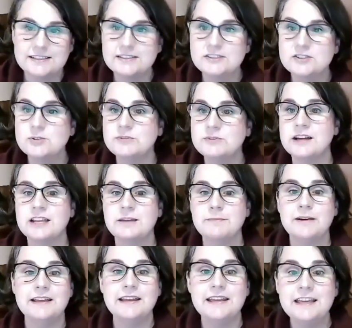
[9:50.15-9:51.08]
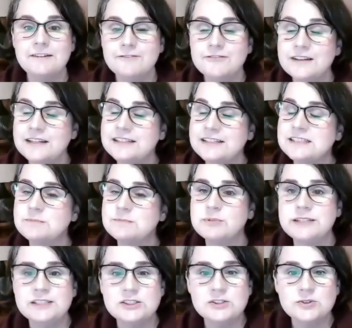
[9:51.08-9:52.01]
So we're talking about infants,
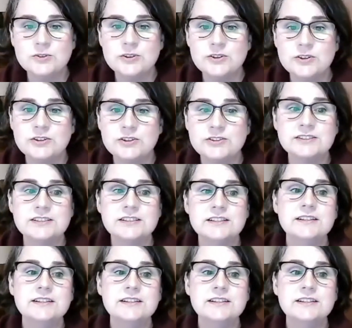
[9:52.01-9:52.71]
preschoolers,